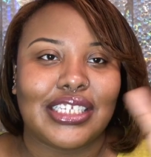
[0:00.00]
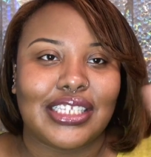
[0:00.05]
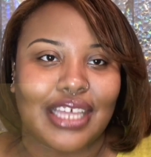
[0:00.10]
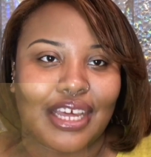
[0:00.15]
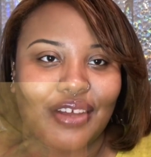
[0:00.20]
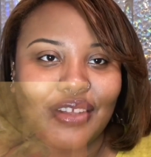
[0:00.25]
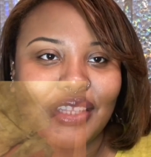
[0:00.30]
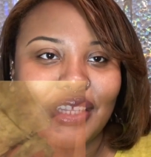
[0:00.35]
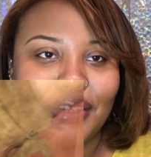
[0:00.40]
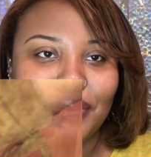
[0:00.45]

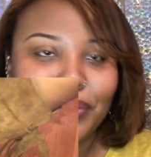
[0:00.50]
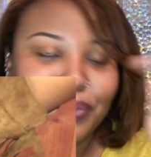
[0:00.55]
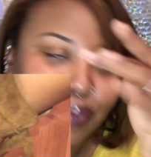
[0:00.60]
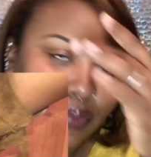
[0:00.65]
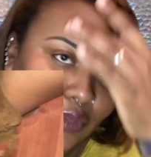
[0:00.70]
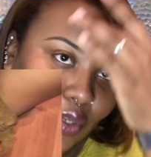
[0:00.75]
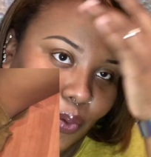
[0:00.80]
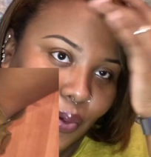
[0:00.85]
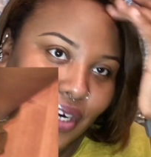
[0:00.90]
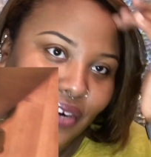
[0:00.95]
styled them
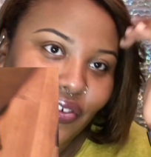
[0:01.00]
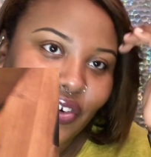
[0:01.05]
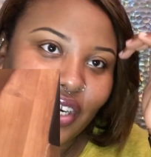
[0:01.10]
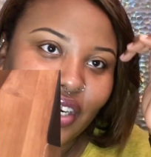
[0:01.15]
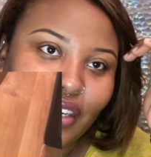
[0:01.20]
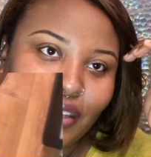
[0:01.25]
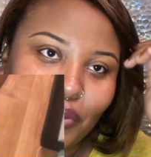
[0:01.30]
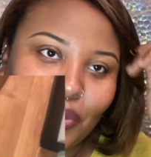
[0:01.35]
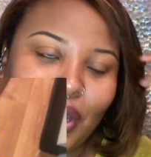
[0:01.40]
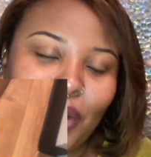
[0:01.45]
or
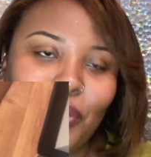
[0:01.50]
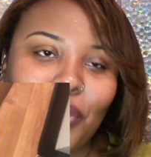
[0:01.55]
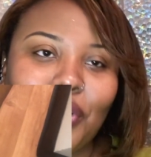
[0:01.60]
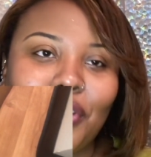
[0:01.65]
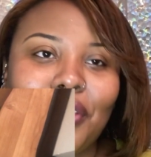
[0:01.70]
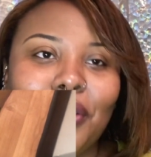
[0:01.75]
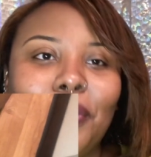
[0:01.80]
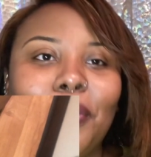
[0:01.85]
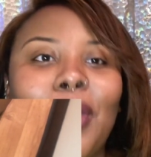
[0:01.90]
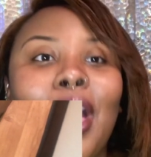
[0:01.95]
whatever, when I wore
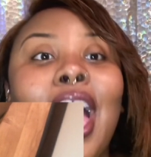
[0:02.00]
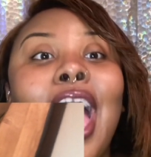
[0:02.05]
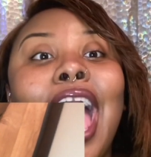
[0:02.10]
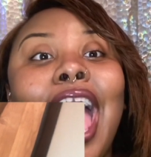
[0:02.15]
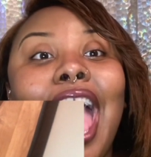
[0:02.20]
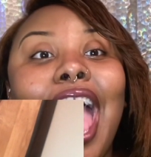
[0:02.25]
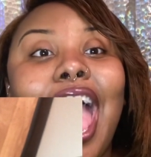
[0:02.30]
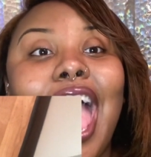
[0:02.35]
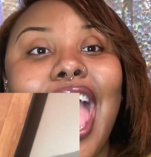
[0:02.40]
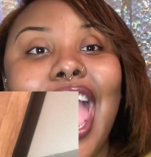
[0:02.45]
them,
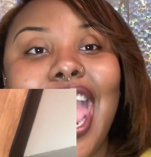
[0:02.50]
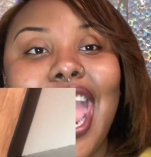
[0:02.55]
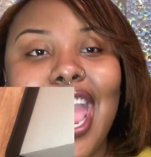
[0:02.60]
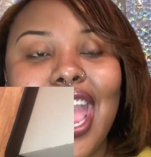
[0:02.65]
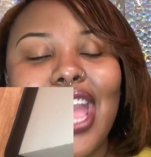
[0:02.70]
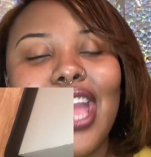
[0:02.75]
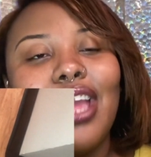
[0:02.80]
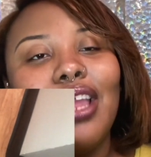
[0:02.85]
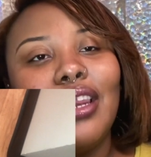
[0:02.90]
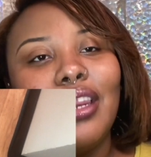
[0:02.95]

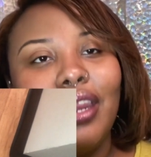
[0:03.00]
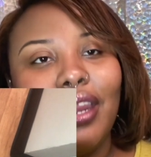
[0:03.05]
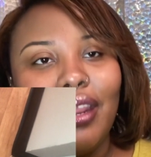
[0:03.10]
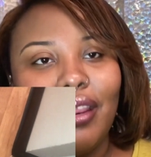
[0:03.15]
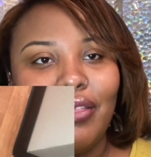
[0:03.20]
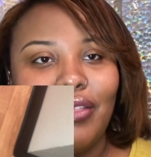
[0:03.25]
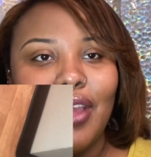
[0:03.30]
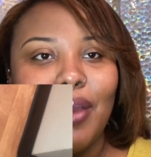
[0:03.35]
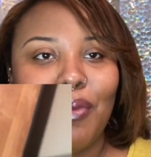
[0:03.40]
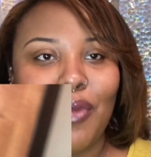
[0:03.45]
and
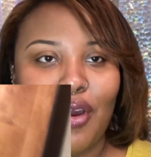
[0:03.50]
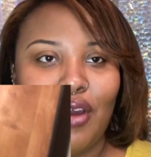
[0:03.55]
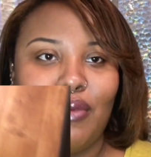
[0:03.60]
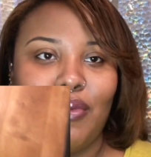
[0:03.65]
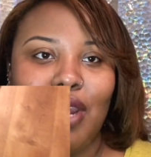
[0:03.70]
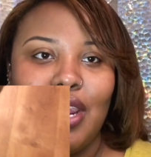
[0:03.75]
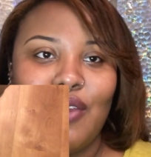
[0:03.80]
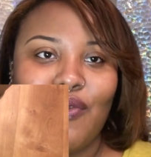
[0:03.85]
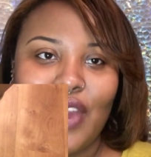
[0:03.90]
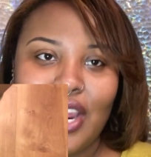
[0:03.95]
them on
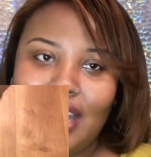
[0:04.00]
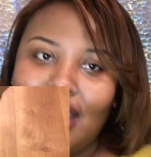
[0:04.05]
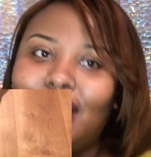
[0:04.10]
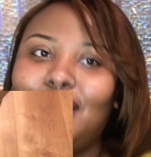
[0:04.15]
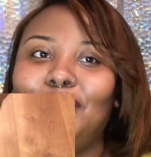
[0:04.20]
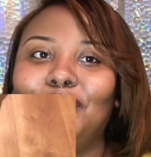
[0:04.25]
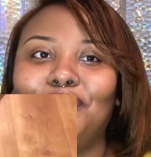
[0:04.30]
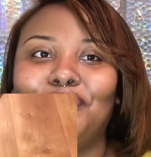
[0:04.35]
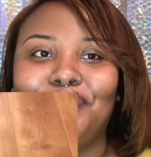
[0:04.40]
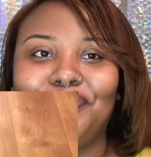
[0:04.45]
me right now.
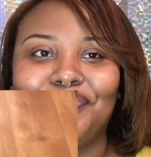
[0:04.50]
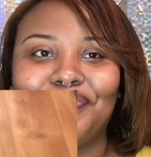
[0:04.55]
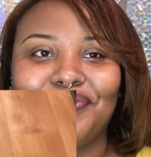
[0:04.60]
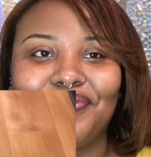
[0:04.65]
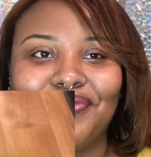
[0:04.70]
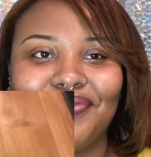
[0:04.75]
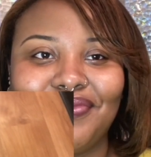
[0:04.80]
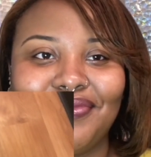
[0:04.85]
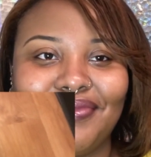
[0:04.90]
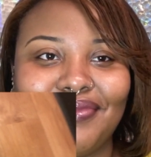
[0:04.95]

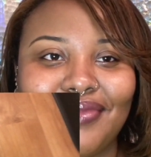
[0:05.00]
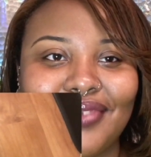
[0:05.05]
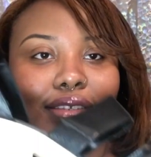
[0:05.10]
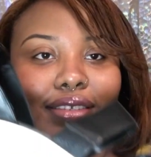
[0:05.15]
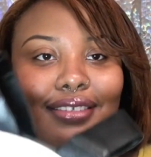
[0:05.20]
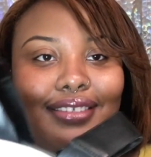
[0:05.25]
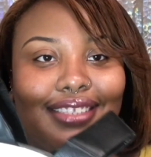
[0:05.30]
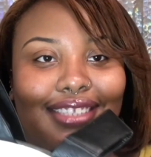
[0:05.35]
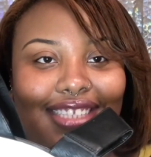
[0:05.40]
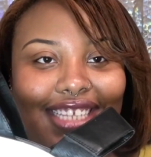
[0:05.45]

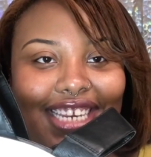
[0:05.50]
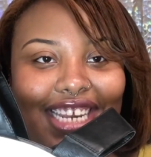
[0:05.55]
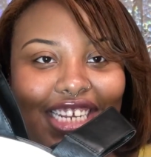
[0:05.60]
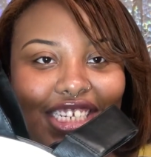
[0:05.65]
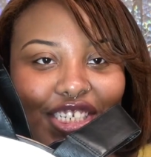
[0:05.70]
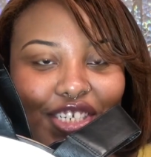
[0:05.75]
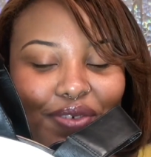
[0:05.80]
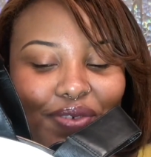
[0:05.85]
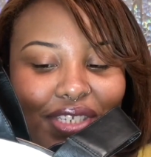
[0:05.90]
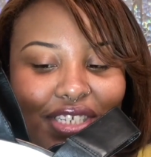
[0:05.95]
The
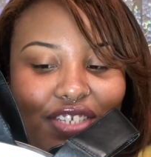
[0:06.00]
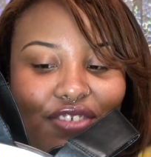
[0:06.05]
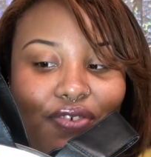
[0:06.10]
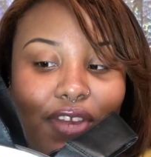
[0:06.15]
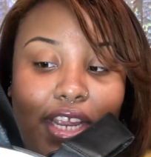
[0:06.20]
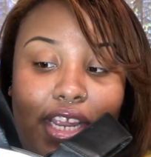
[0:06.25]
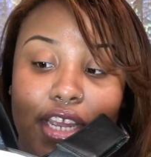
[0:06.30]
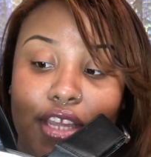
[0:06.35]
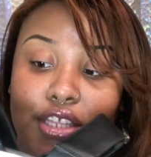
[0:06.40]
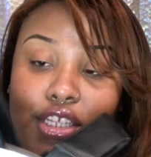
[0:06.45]
next shoe is this
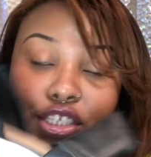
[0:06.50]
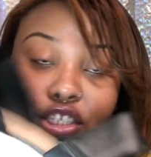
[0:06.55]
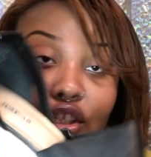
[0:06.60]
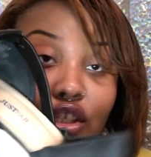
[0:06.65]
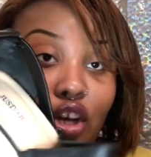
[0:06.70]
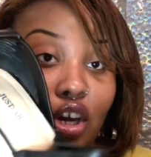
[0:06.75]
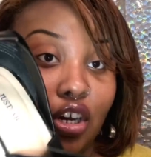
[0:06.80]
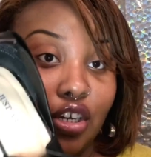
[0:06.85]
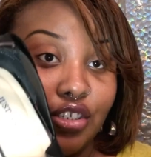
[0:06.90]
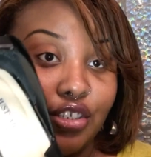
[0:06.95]
right here. This is
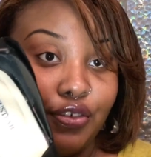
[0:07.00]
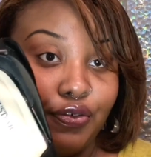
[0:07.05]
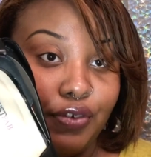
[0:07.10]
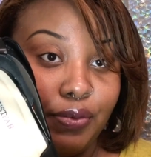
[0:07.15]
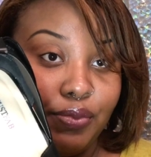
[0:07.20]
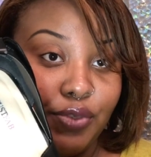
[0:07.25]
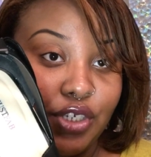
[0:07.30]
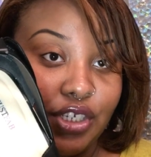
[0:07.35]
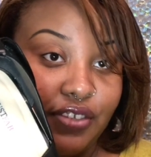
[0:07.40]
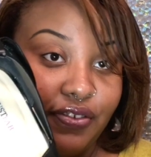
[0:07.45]
also
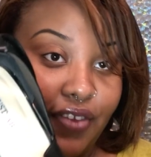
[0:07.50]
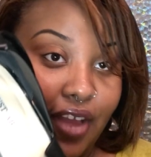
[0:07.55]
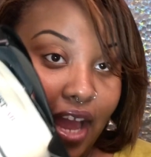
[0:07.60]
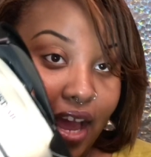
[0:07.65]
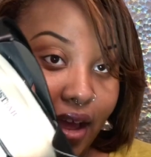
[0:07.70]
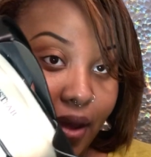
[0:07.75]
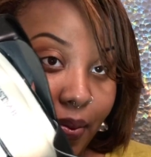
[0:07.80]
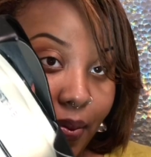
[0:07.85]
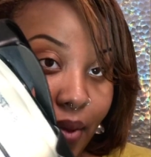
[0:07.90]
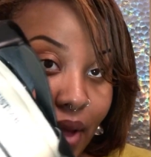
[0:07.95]
from
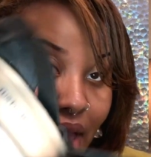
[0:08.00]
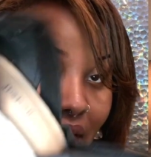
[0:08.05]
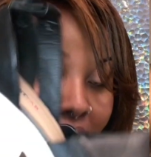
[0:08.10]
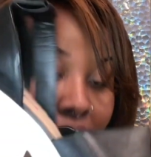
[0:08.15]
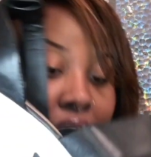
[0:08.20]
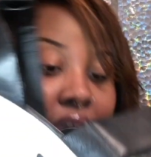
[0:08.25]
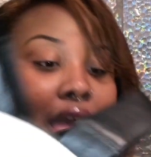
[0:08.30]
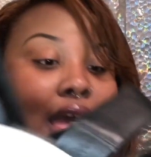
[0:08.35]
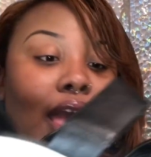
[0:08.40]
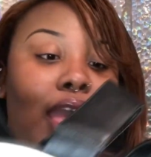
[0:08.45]
JustFab.
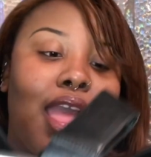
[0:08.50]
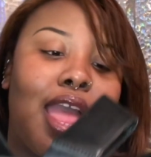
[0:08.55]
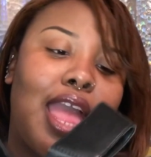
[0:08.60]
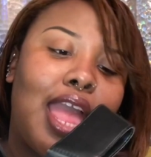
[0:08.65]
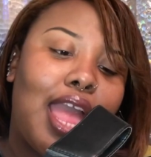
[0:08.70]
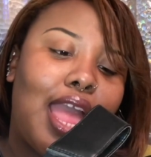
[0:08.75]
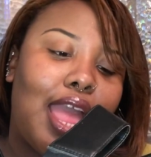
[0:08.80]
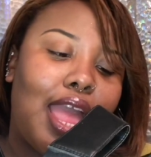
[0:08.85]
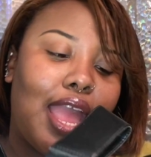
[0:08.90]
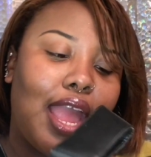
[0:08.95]

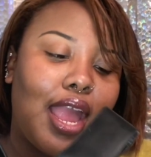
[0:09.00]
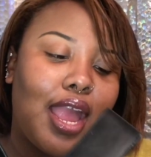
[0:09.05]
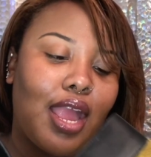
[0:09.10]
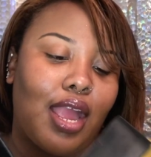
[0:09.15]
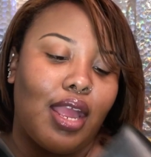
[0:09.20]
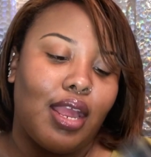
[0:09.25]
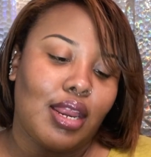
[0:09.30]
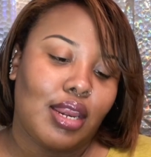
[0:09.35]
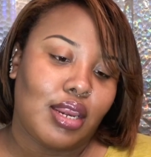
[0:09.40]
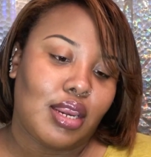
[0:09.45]

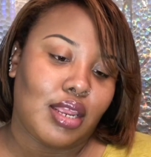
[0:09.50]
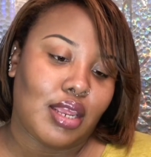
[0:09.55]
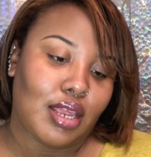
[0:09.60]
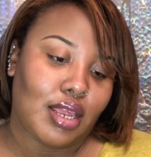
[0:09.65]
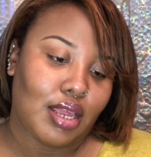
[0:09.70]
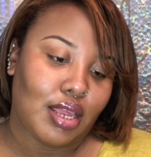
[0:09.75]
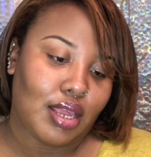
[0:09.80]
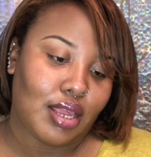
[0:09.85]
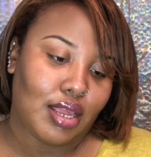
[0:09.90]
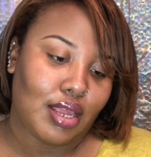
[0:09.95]
And
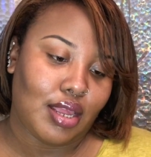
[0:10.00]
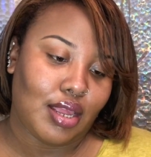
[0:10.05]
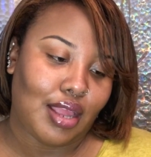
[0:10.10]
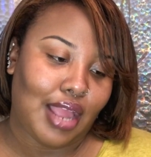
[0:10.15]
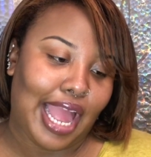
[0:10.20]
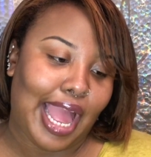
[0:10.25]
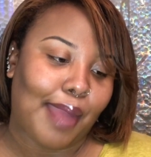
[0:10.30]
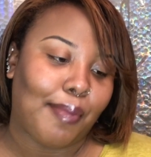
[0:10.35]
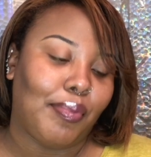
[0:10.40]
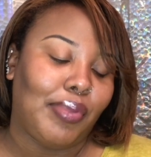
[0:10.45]

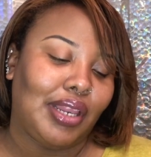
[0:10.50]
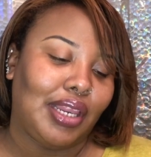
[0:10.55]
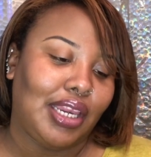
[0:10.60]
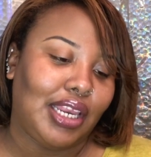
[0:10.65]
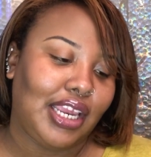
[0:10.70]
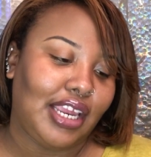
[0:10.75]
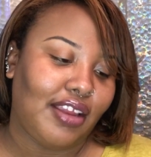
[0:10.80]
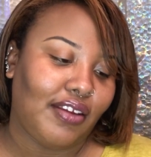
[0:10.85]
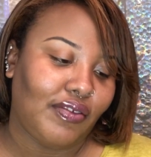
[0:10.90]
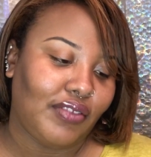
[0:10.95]
I
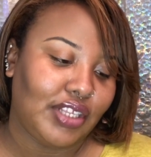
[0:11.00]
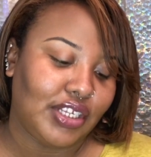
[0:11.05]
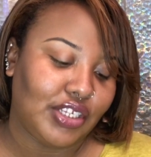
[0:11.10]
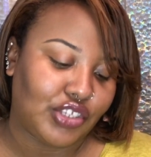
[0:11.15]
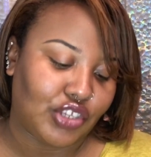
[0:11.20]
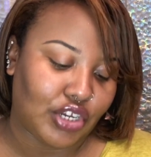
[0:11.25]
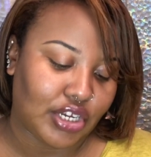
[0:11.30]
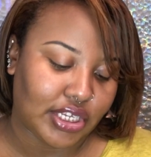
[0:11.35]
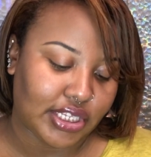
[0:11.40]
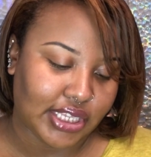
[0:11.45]
believe these
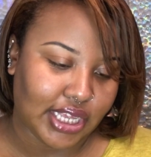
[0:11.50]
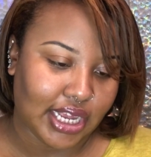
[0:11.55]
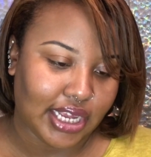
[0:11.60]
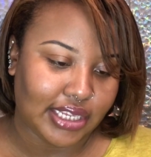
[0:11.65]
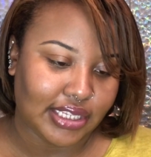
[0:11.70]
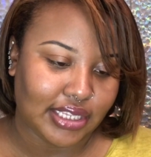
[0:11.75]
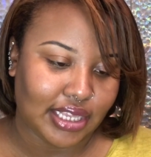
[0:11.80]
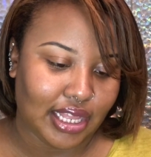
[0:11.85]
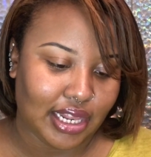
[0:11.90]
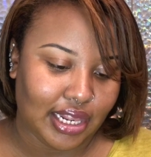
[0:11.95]
are a
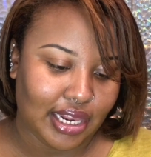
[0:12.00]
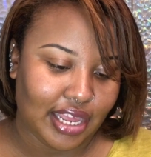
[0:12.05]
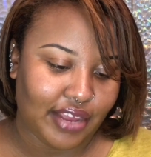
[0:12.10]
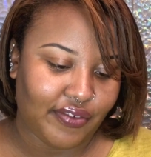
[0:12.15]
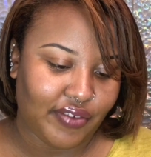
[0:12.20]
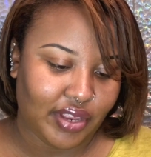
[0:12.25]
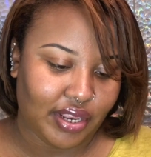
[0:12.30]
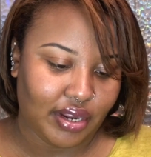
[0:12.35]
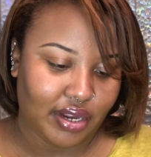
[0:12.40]
size 11.